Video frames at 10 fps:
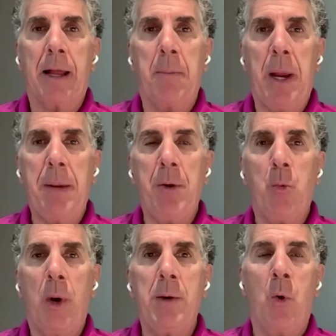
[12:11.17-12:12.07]
And and
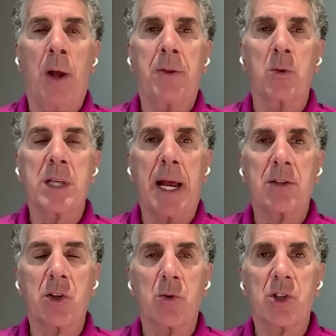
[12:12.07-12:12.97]
maybe we want
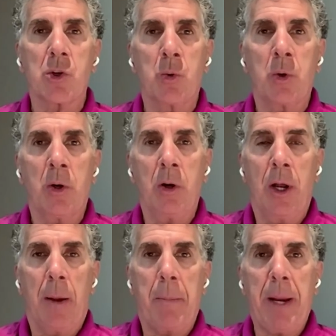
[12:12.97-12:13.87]
those answers sooner.